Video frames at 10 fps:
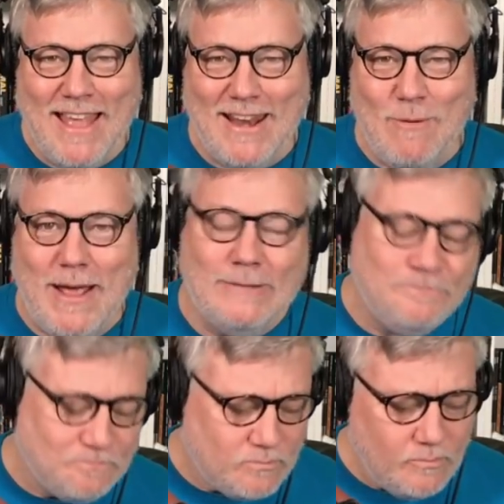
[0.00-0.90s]
anyway,
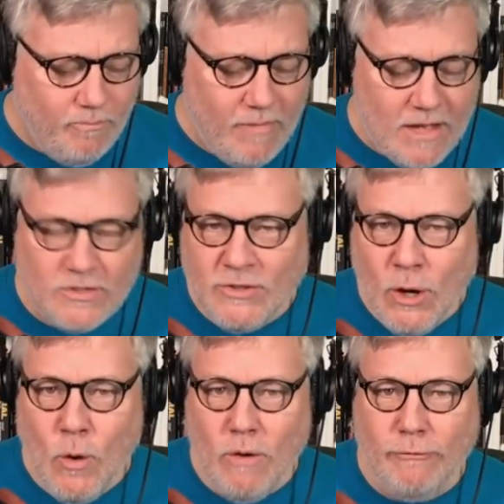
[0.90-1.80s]

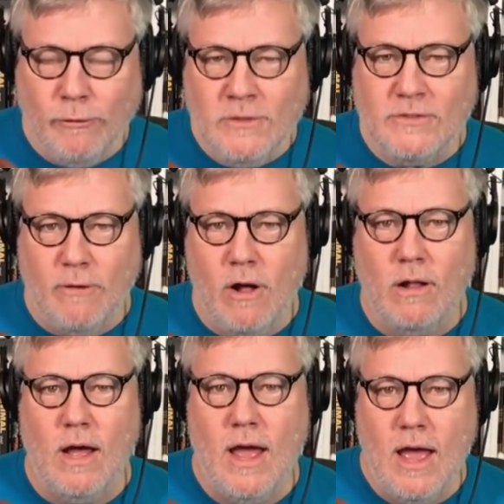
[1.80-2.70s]
so first of
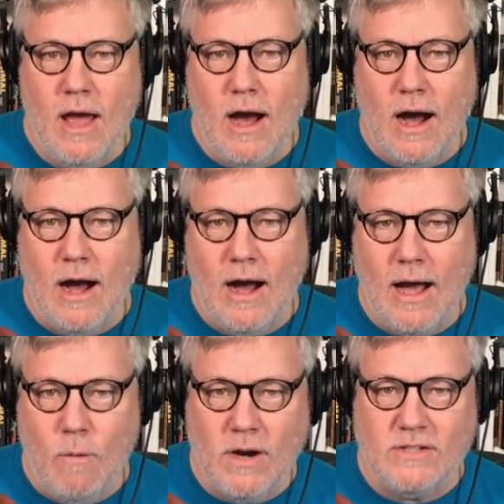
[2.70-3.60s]
all, uh,
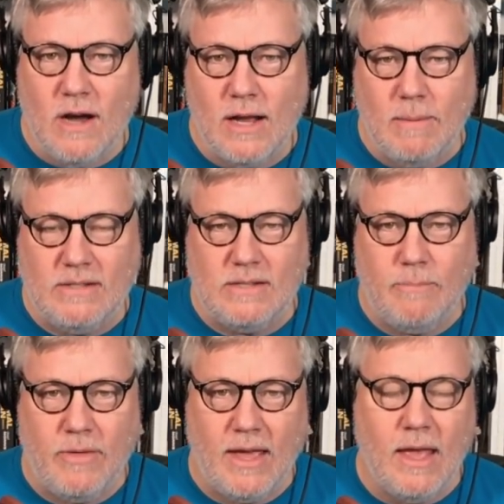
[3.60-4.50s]
I want to talk about
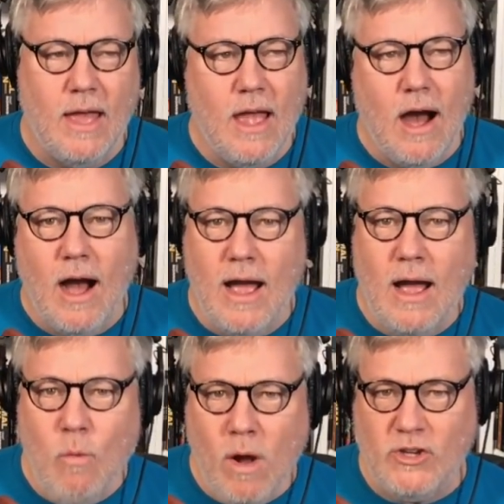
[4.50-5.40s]
something.
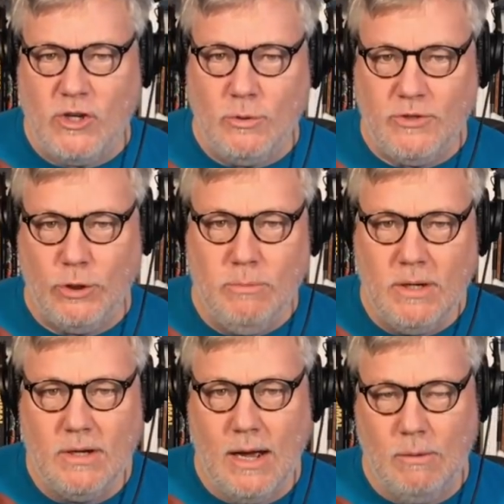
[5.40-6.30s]
I, I, watch YouTube.
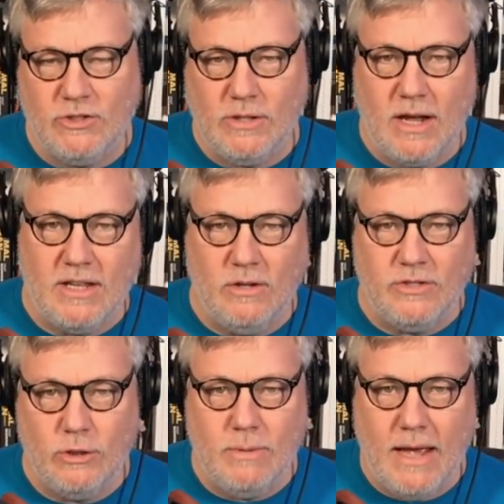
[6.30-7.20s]
I watch a lot of
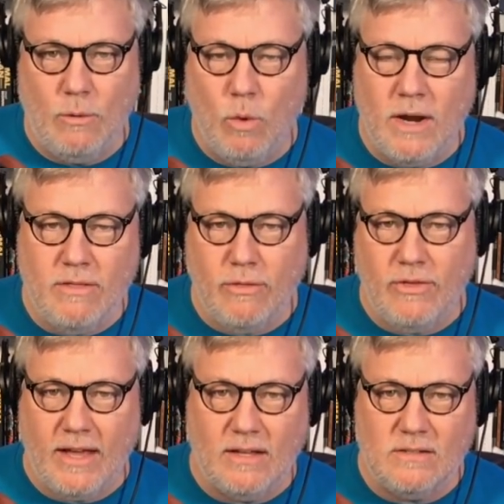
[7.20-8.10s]
YouTube, and one of the
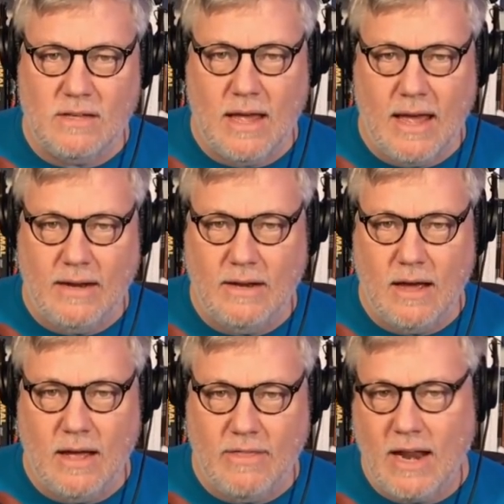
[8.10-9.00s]
things and
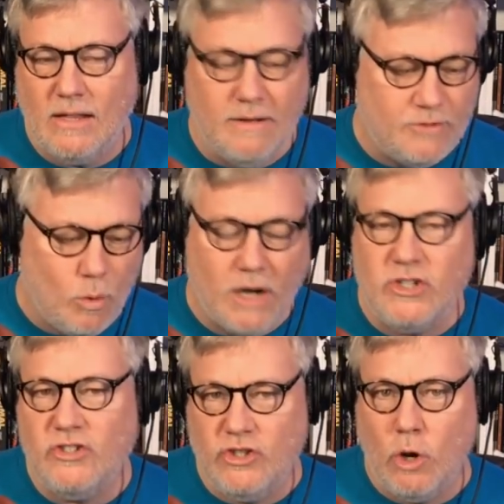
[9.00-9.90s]
uh, that I love to watch
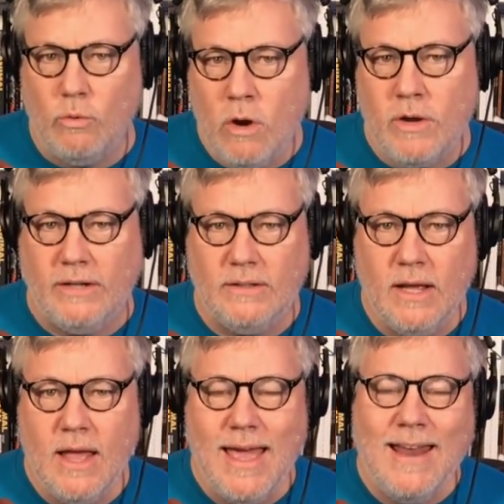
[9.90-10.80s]
is Joe Rogan.
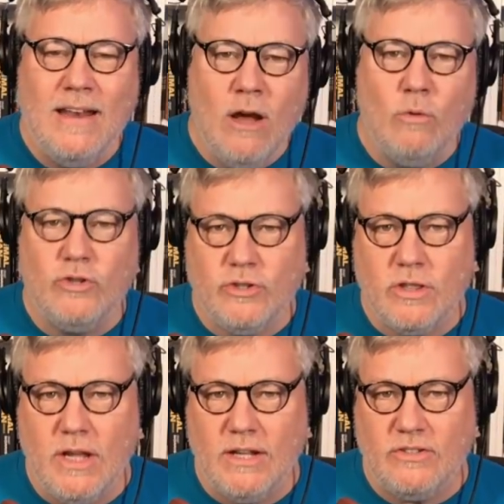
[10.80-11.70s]
And I know
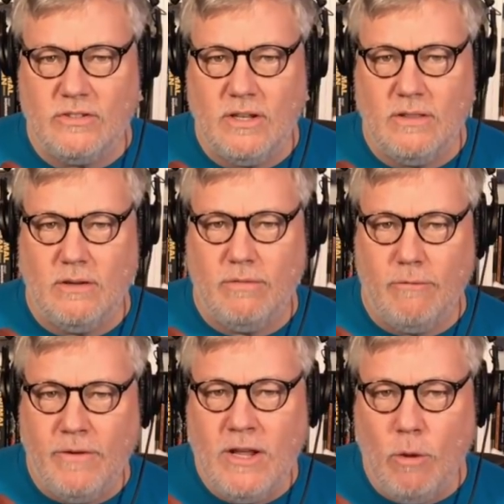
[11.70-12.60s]
it's the
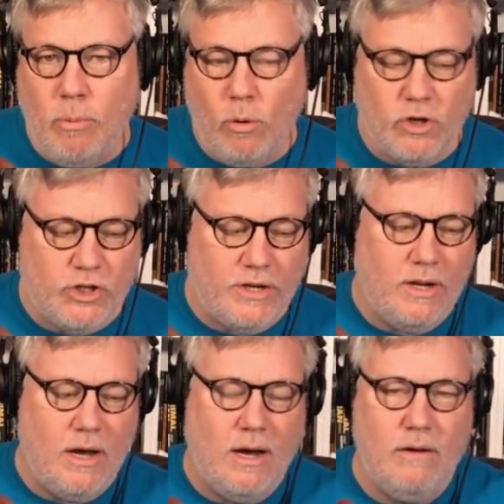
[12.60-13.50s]
the video portion
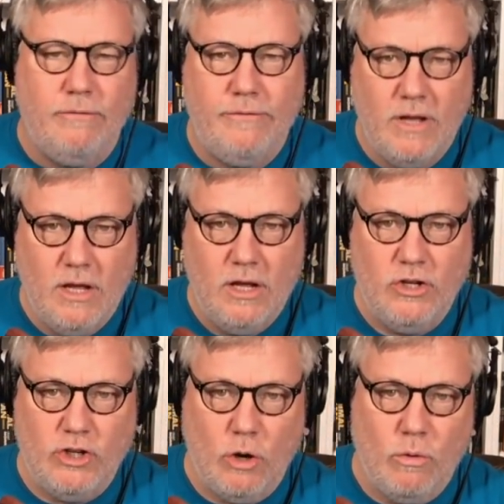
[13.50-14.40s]
of
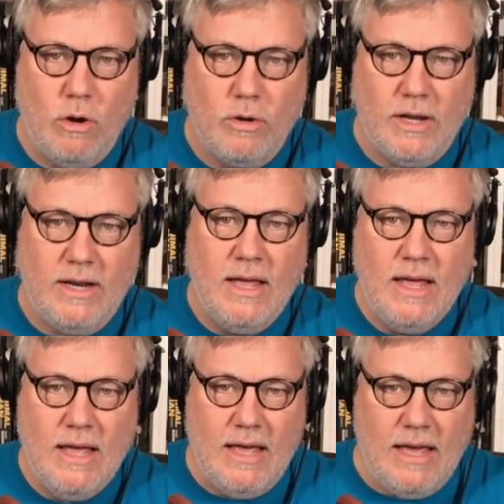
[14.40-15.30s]
Joe Rogan
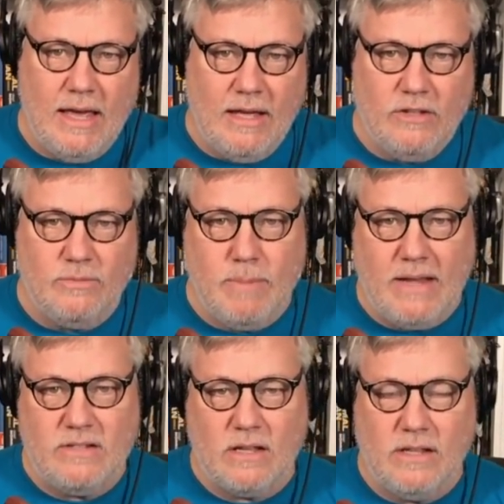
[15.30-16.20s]
is
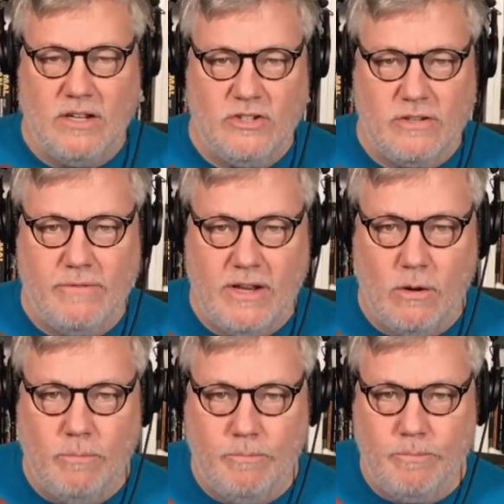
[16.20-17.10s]
basically just a
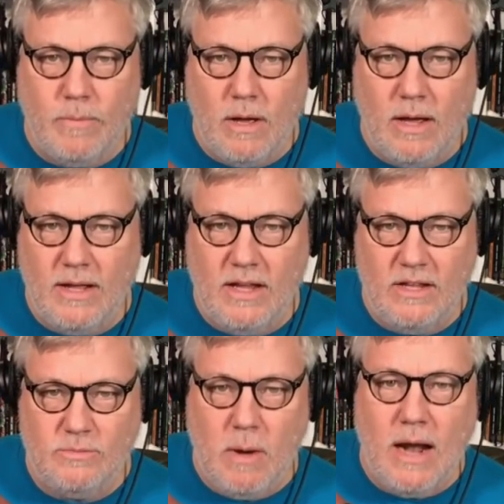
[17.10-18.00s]
video. Uh,
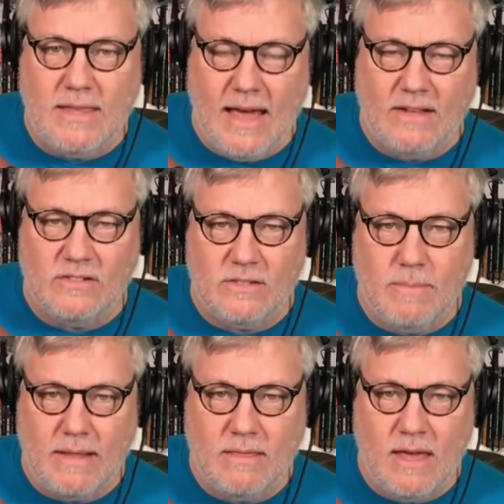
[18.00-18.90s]
his podcast is the
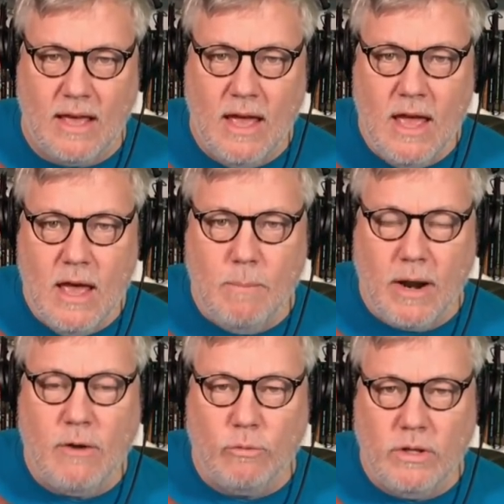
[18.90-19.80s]
main thing, but
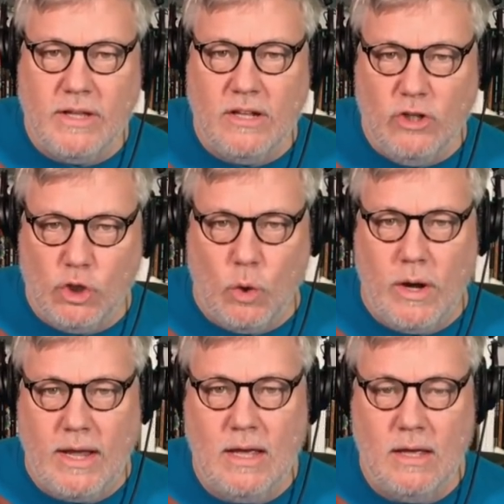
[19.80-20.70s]
I really
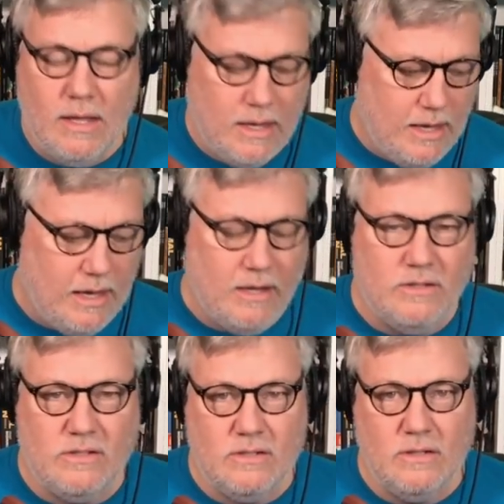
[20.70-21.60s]
enjoy
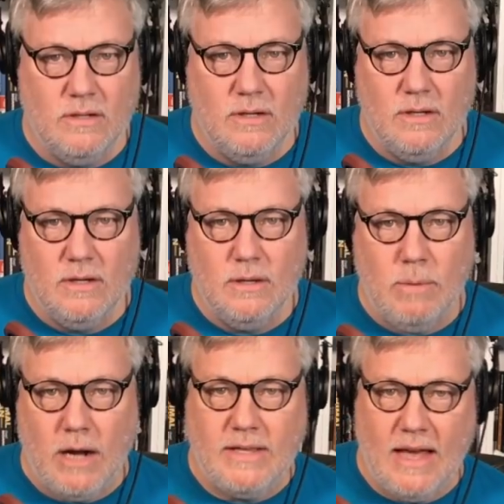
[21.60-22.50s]
his
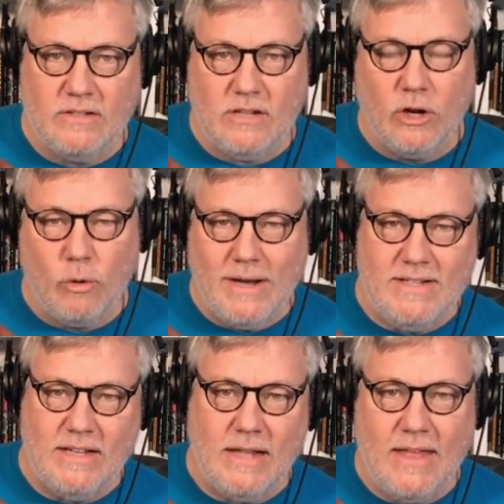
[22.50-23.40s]
podcast a great
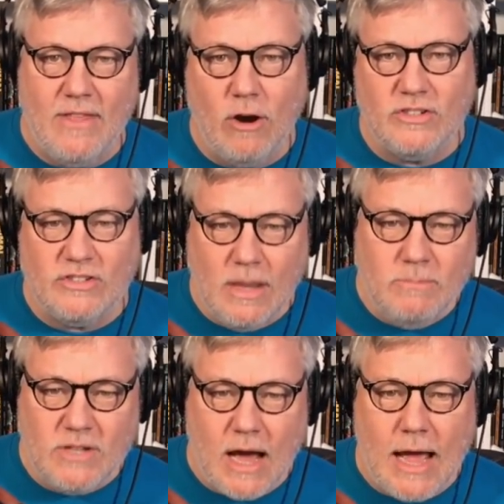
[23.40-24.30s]
deal. And there are
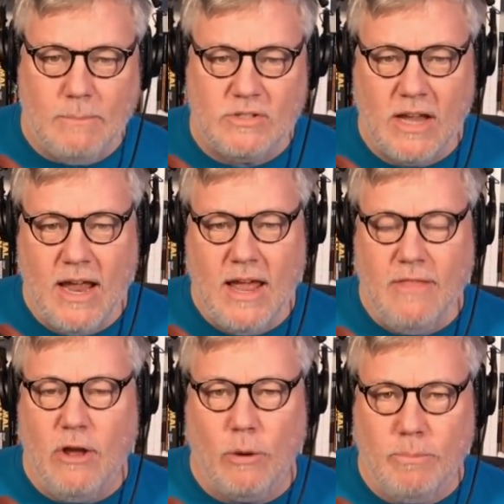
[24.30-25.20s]
sometimes
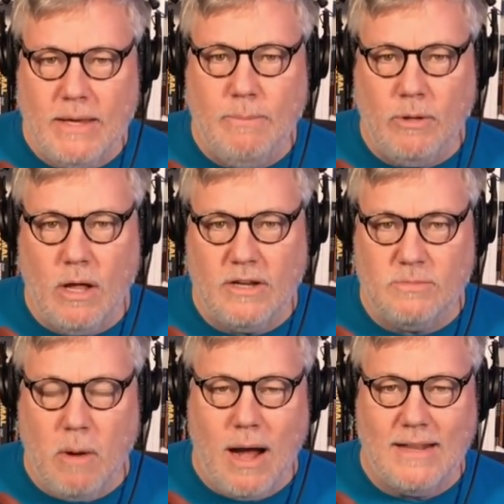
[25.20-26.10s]
there are people on his
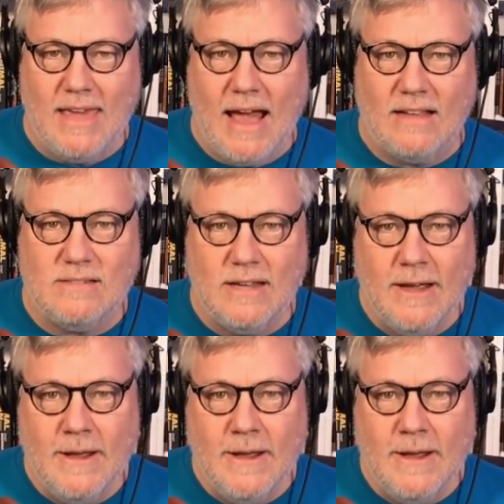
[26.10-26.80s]
podcast